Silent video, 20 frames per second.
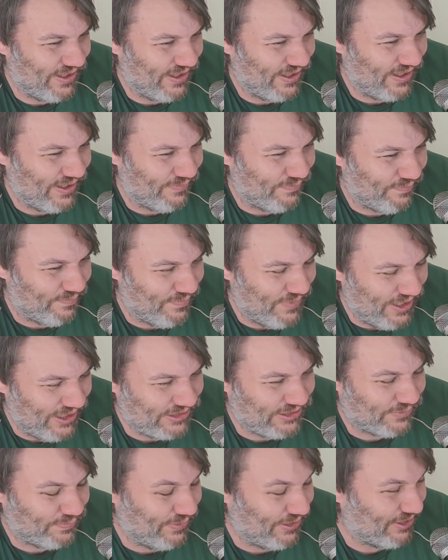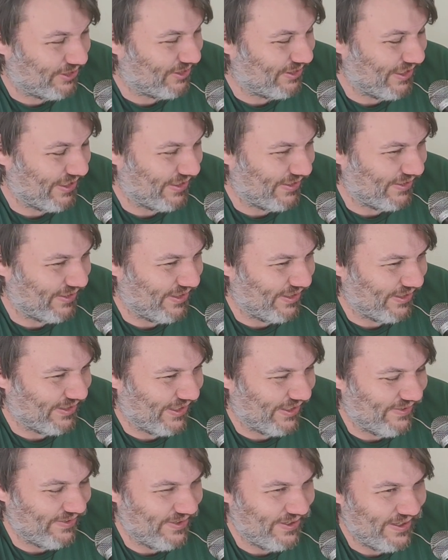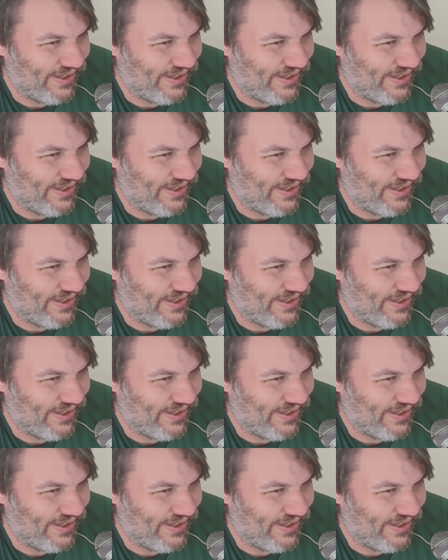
an amazing piece of tech. Okay,